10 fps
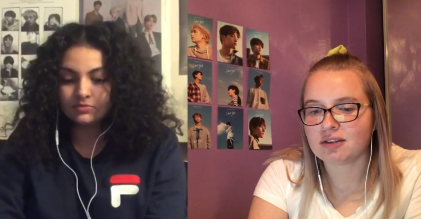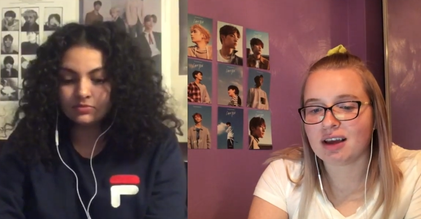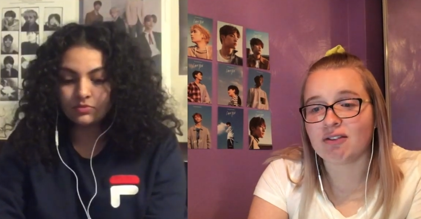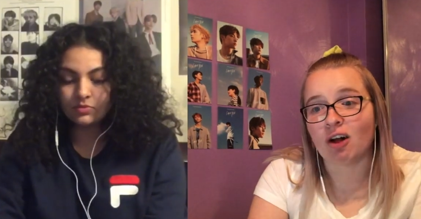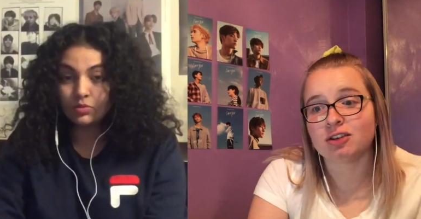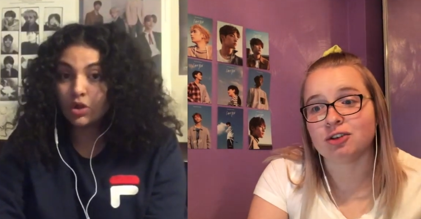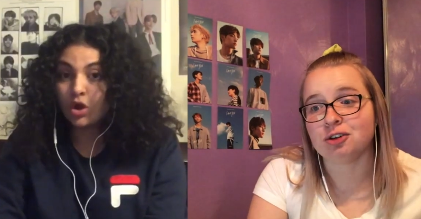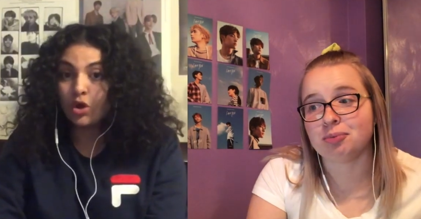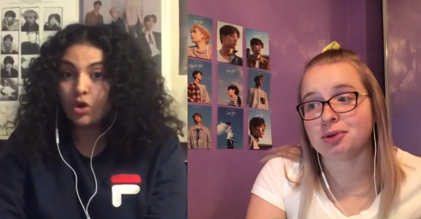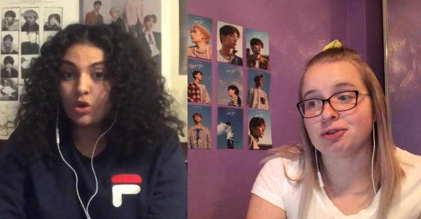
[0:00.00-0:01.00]
Speaker 1: They have lots of
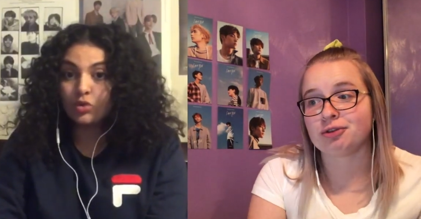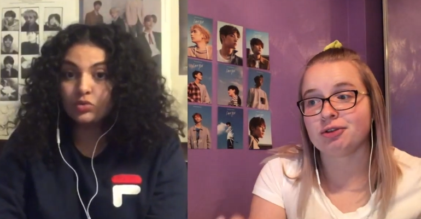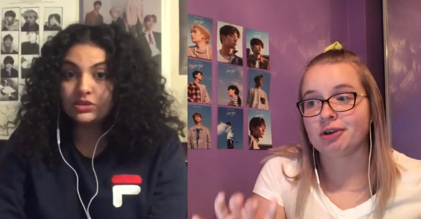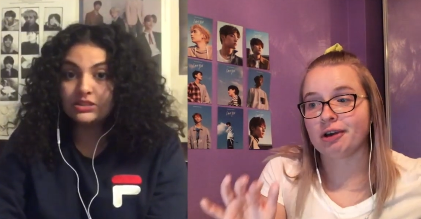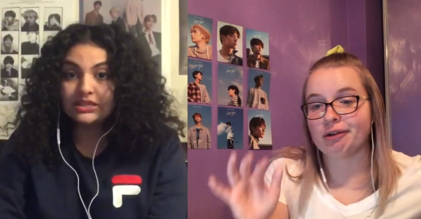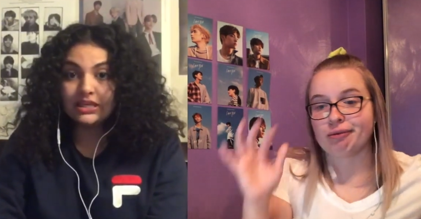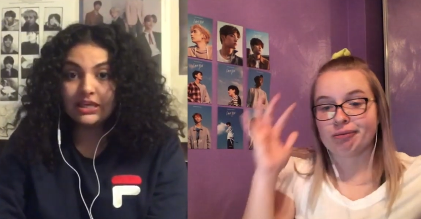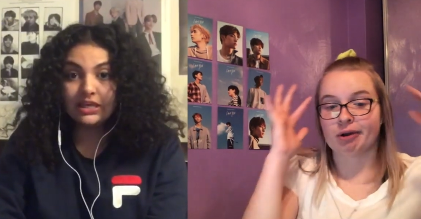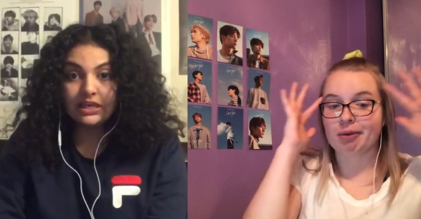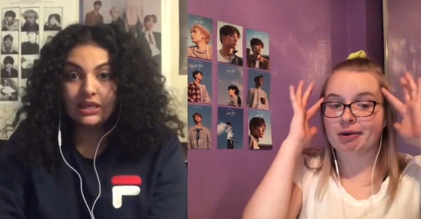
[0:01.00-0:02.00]
good pictures of Ken.
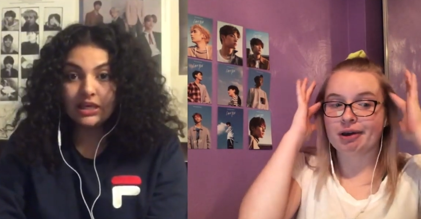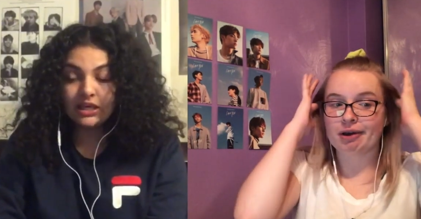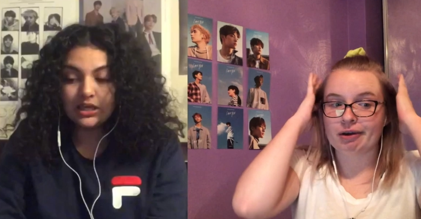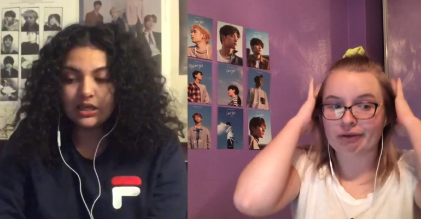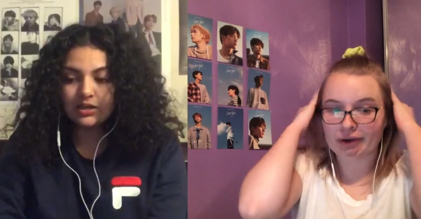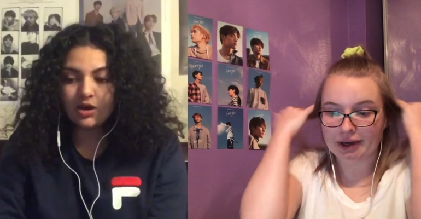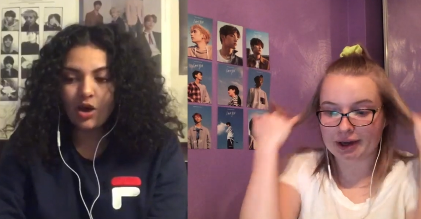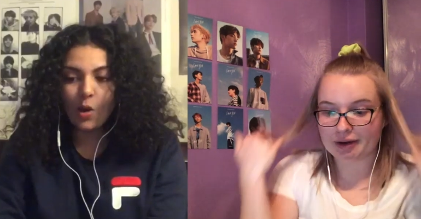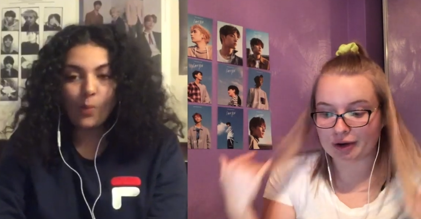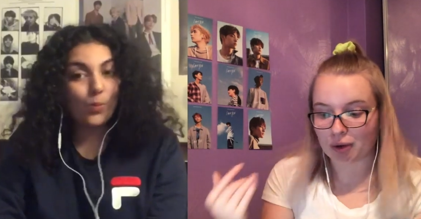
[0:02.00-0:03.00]
I'm like,
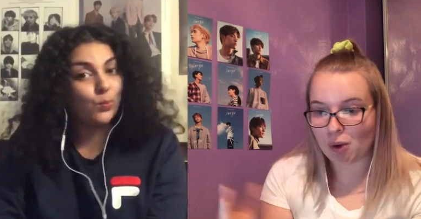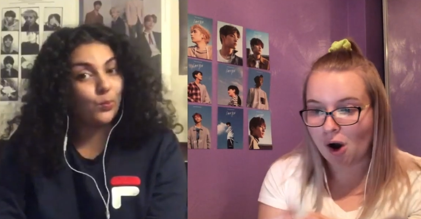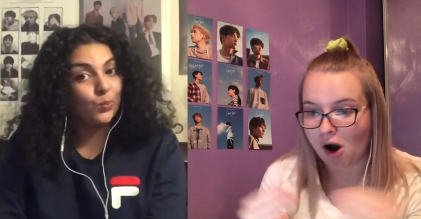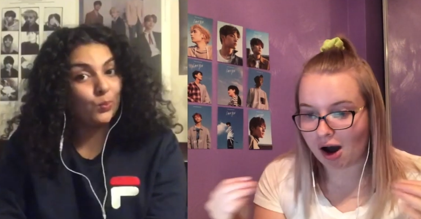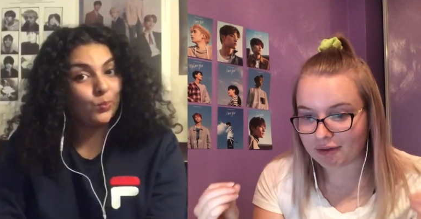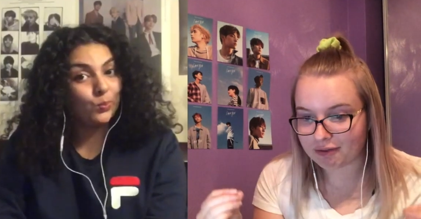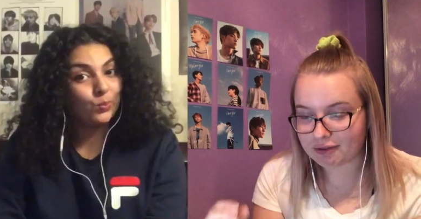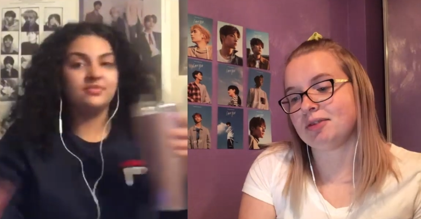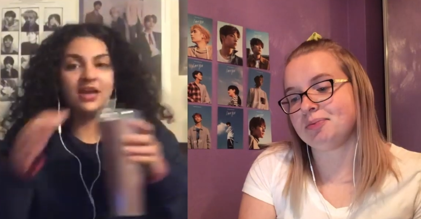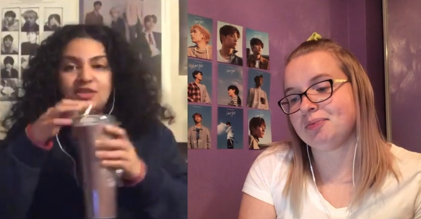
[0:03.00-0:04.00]
okay, go off.
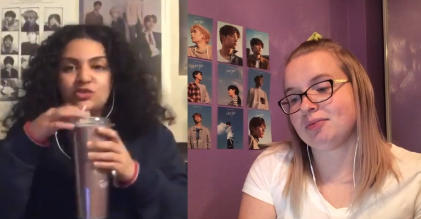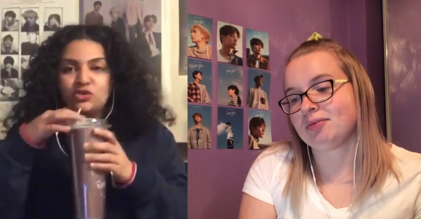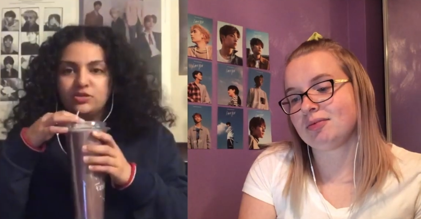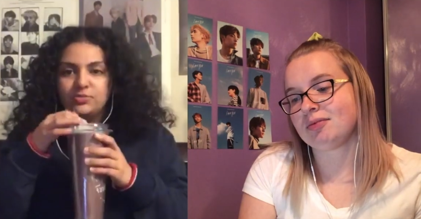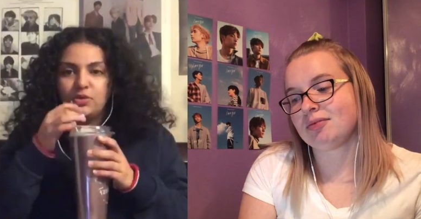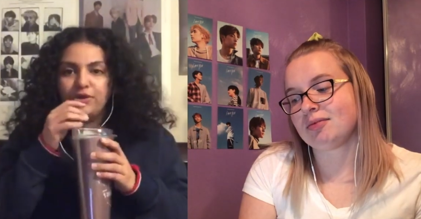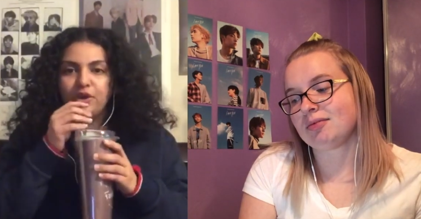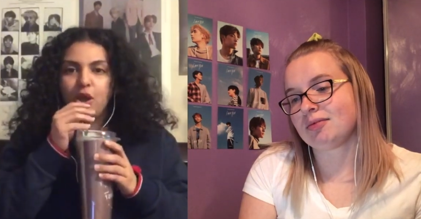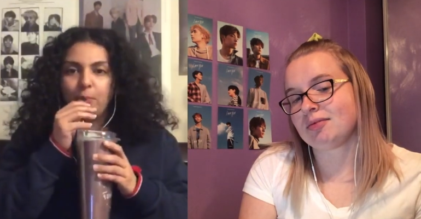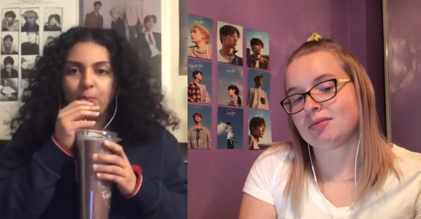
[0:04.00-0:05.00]
I had to drink some water.
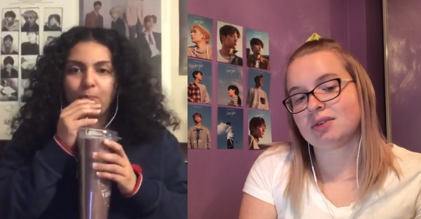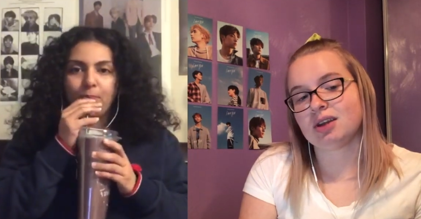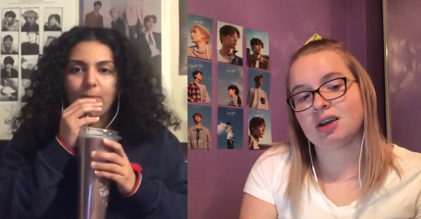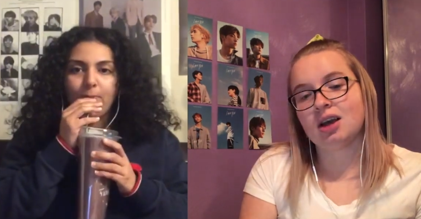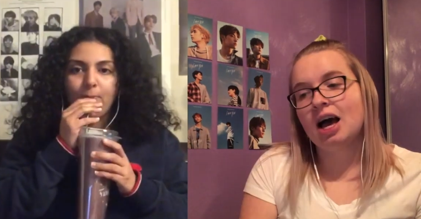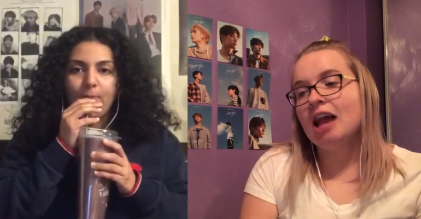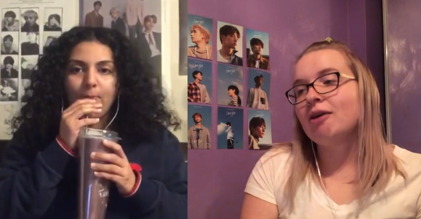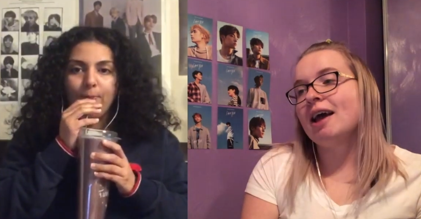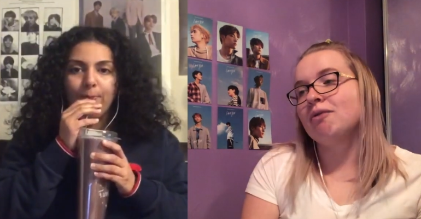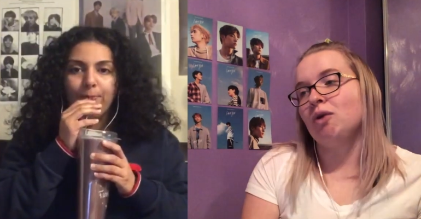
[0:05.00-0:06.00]
I don't
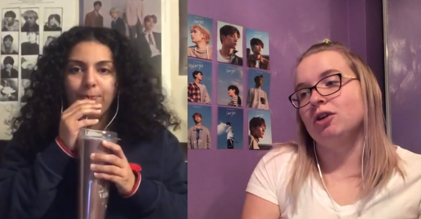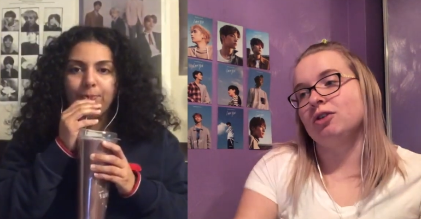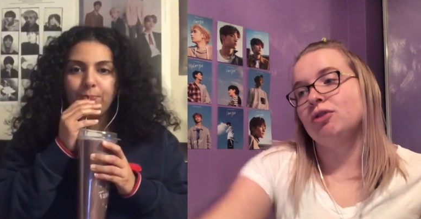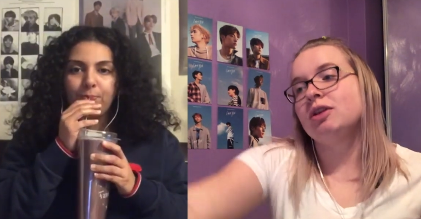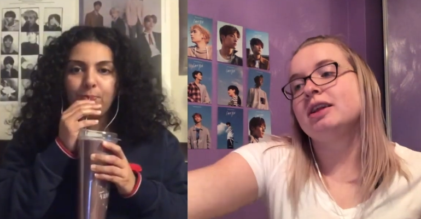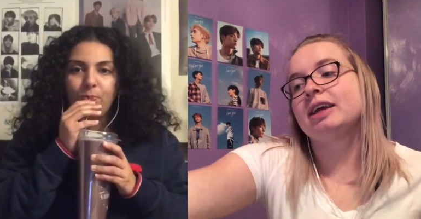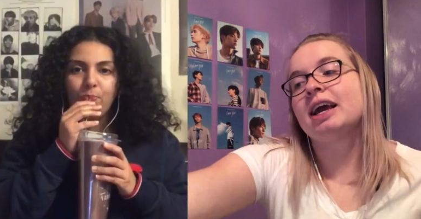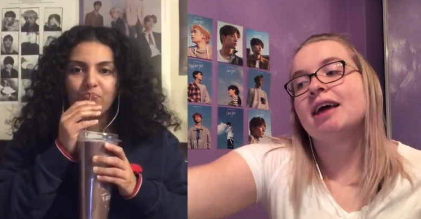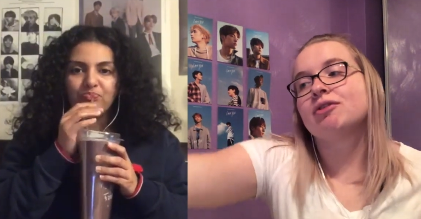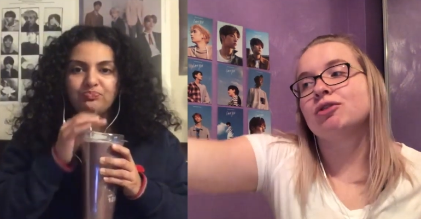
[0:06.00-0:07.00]
have water. The only thing I
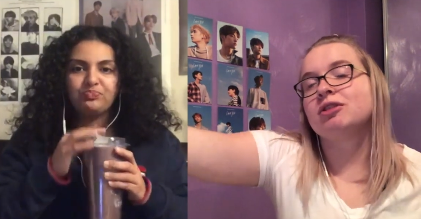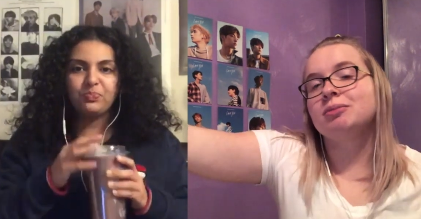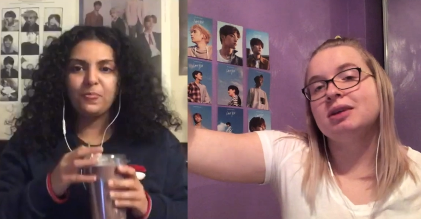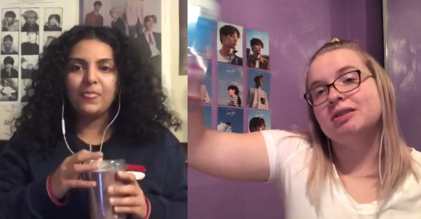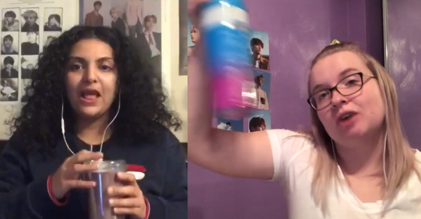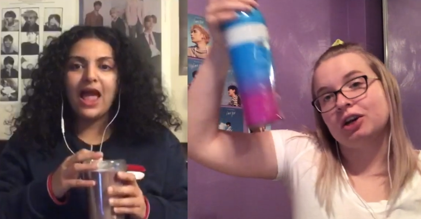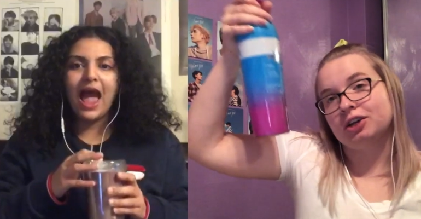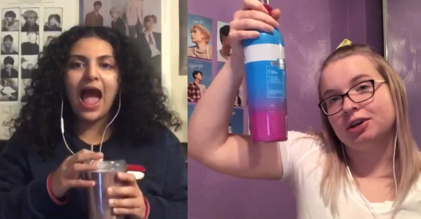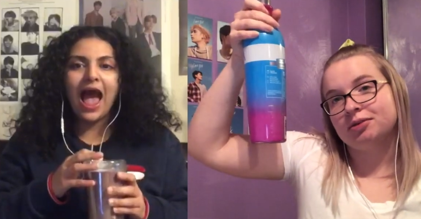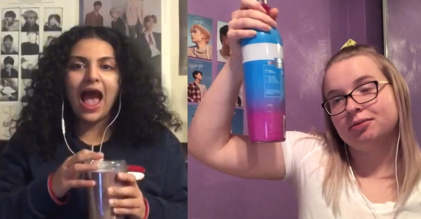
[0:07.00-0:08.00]
have close to me is
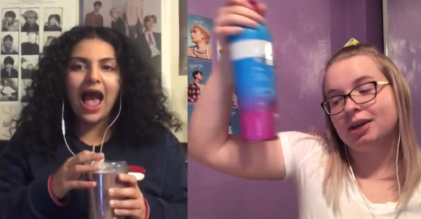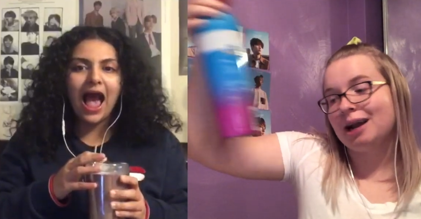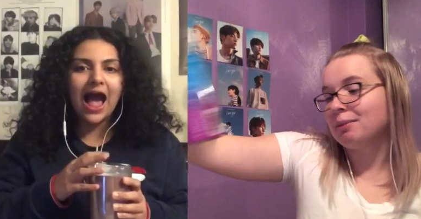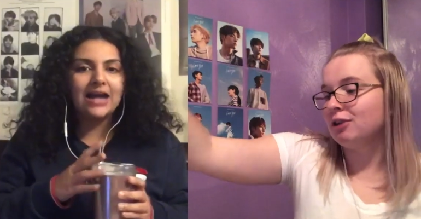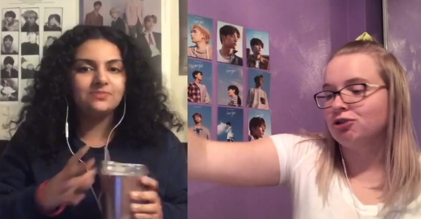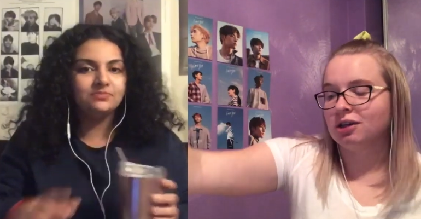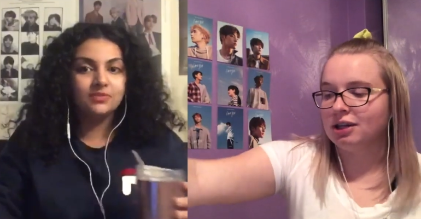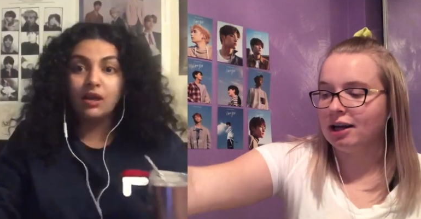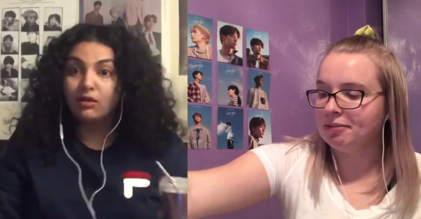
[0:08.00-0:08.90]
vodka, and I'm not drinking that.